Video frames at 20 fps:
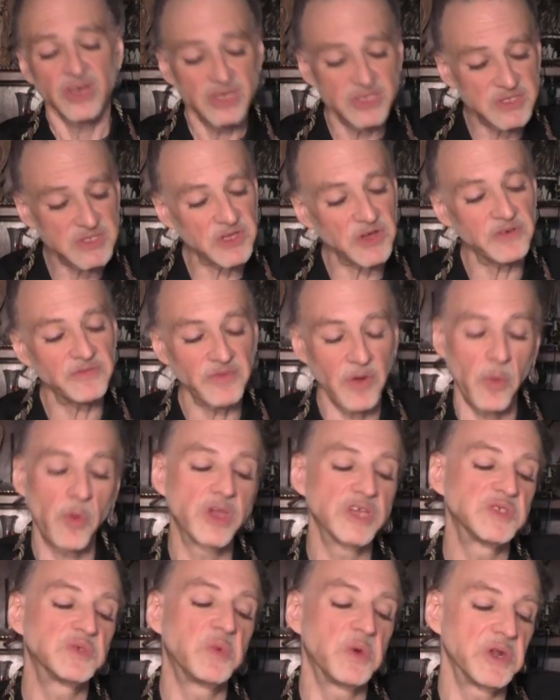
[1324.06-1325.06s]
because they're
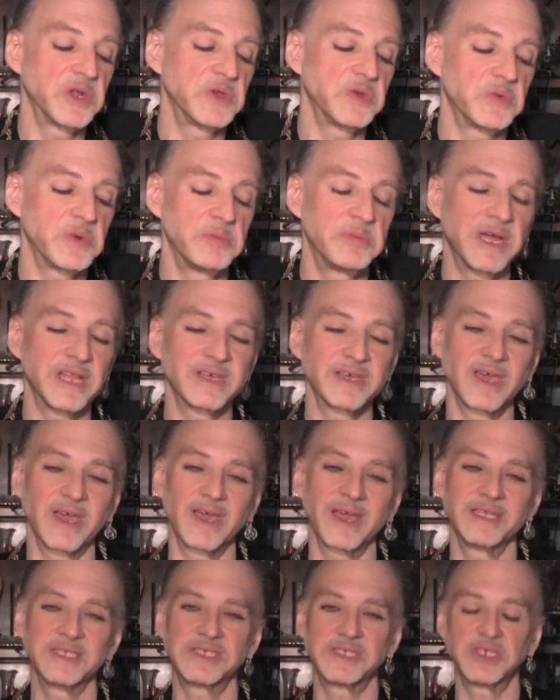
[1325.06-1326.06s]
because what are you rebelling
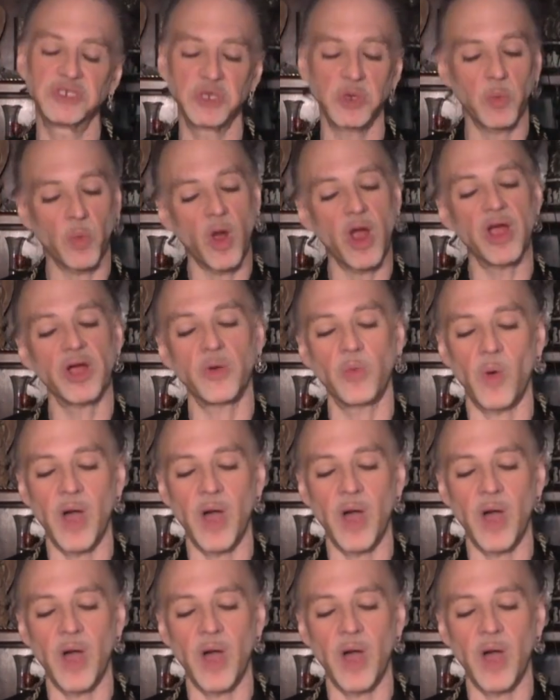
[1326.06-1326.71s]
against in your work?